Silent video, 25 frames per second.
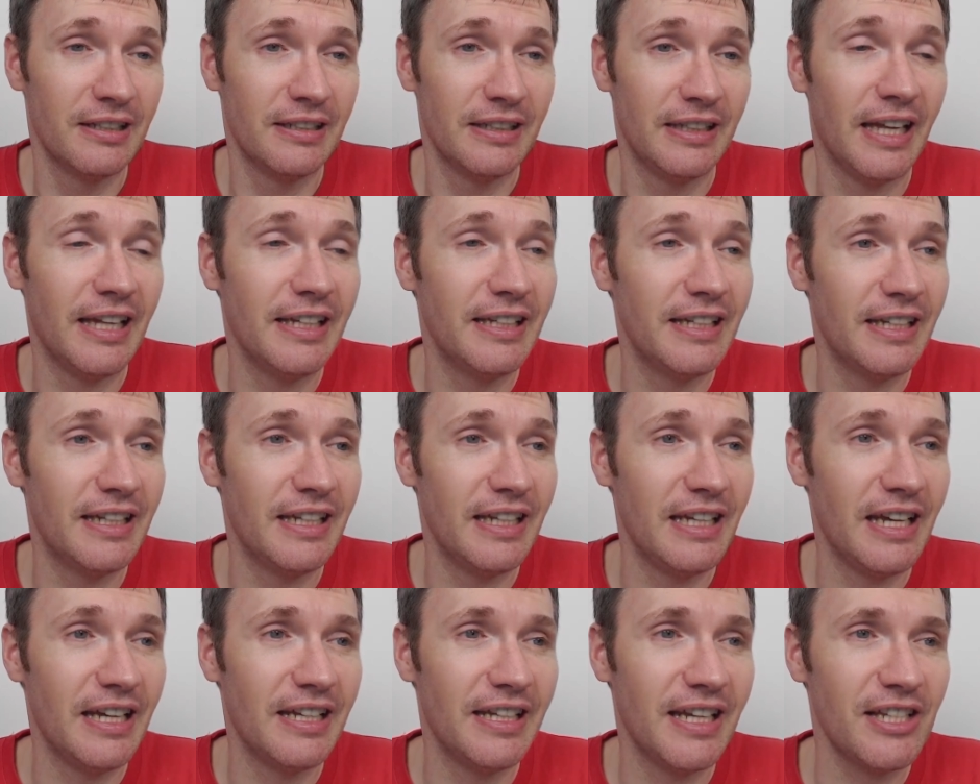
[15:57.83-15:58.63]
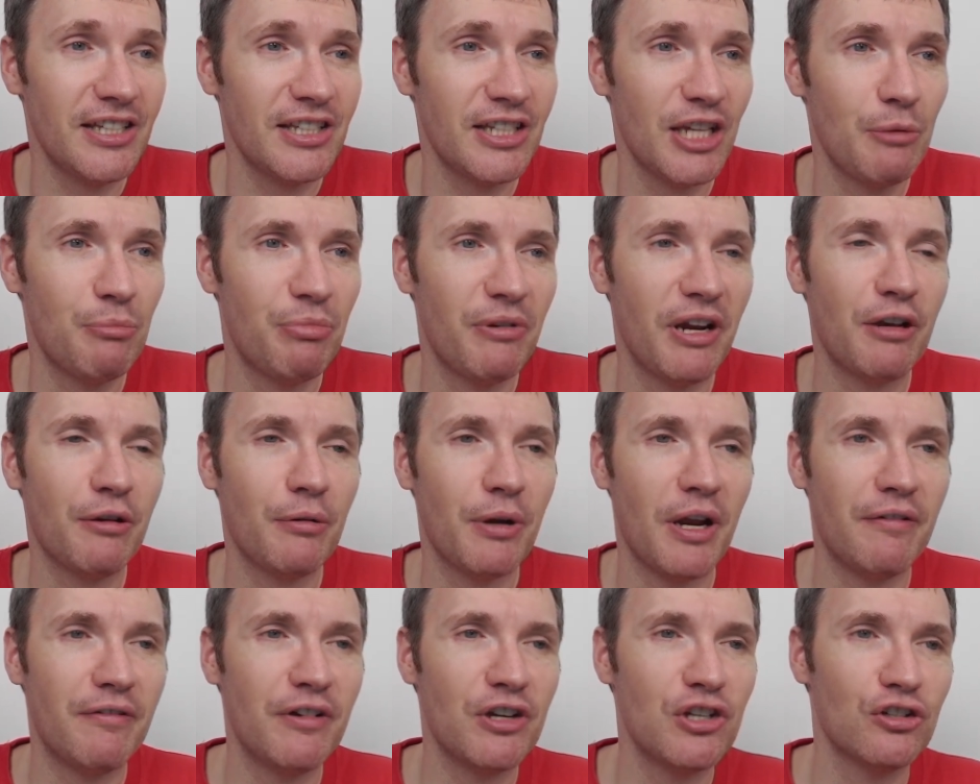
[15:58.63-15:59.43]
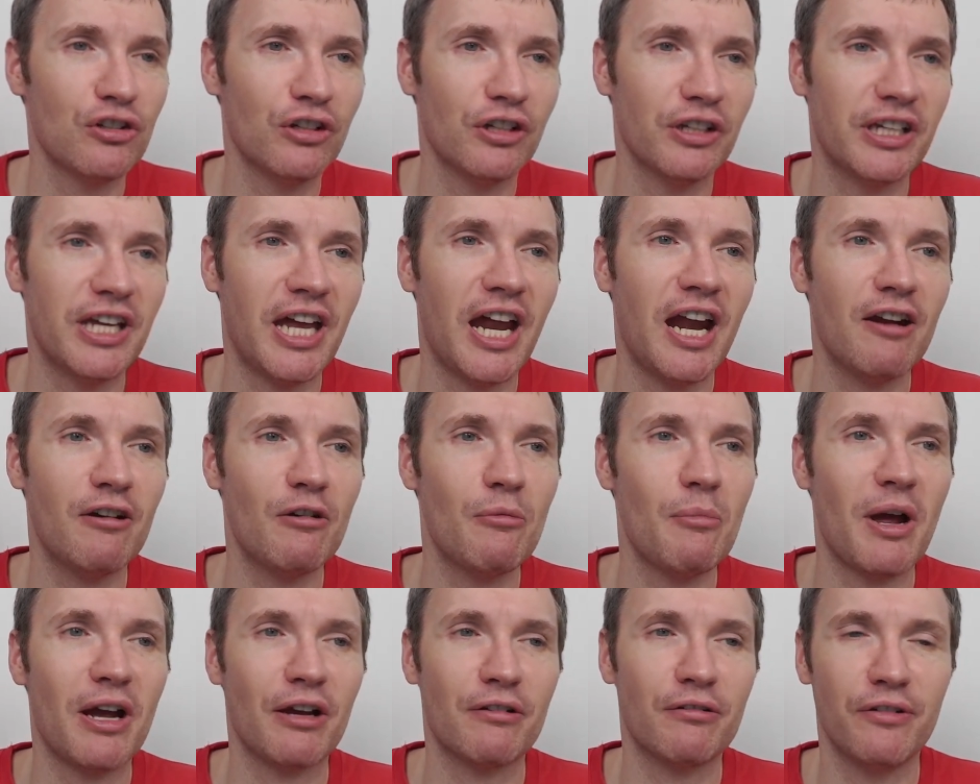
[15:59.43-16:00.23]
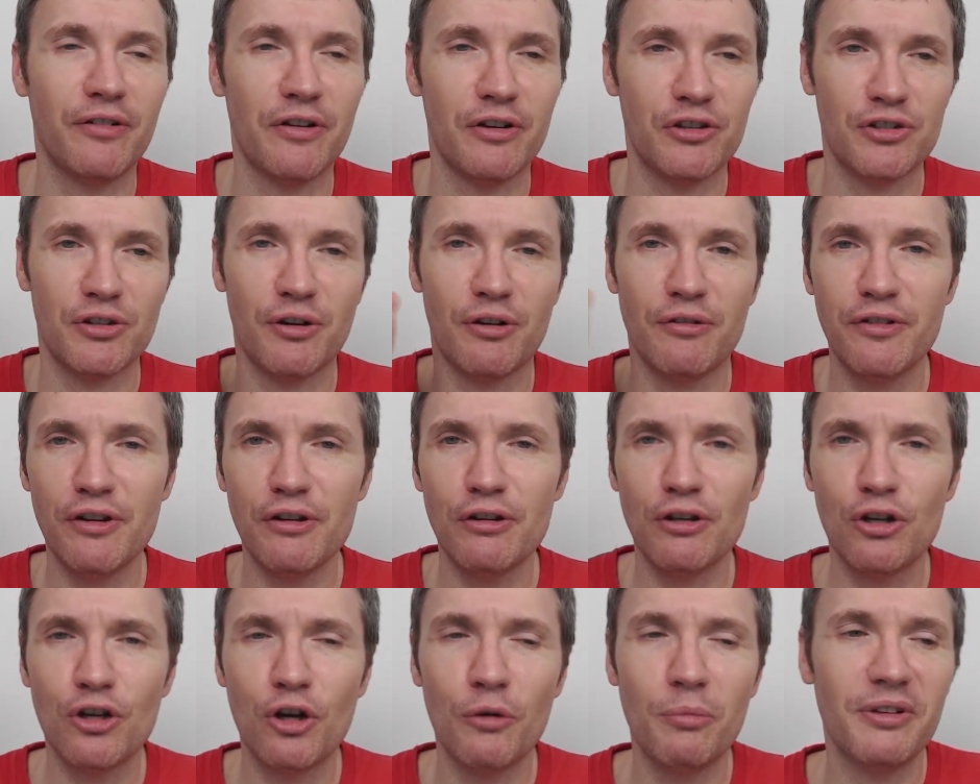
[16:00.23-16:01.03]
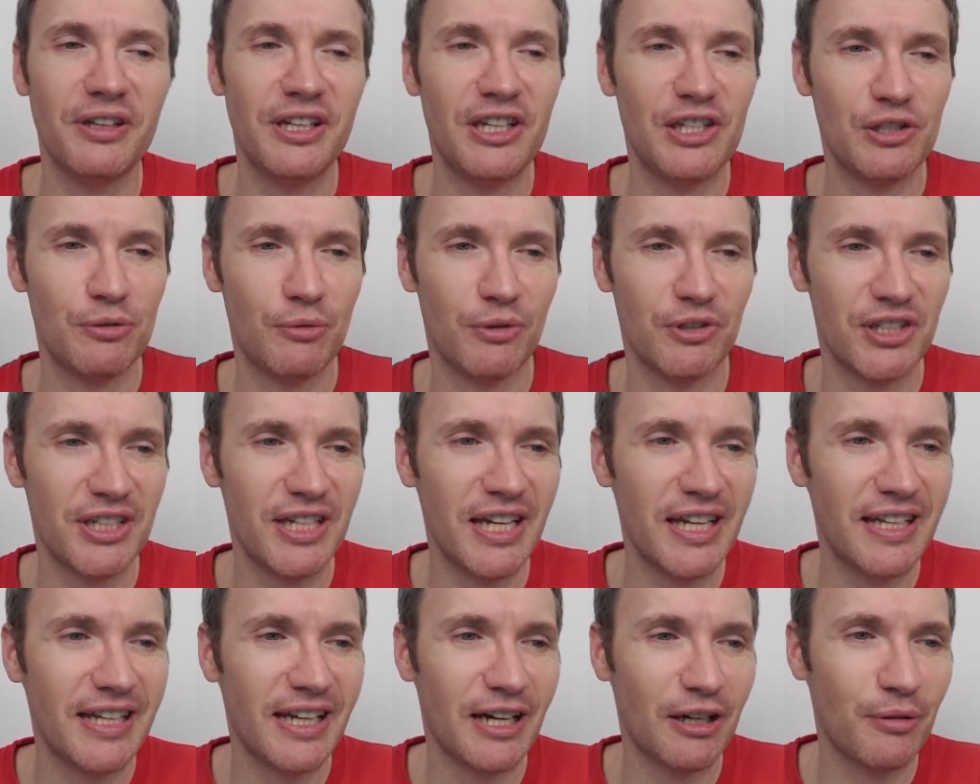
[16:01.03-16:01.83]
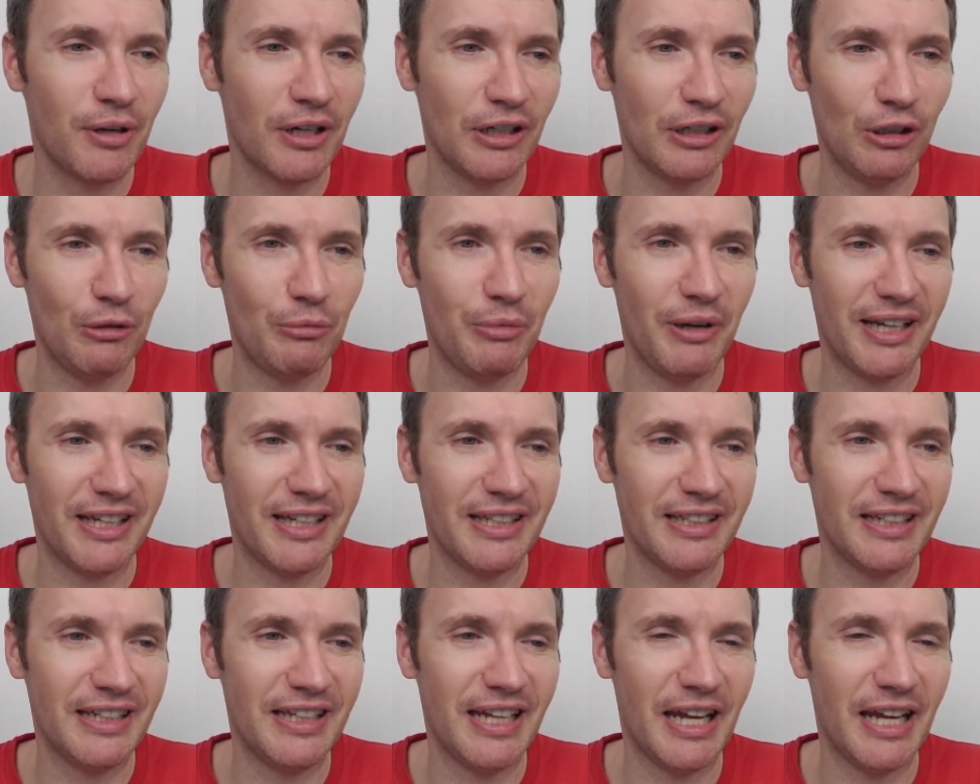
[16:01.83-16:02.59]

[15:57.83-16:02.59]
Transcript: Then did the Nestle Breakaway Original and Caramac review. So I reviewed a couple of these at once. I did that quite a lot back in the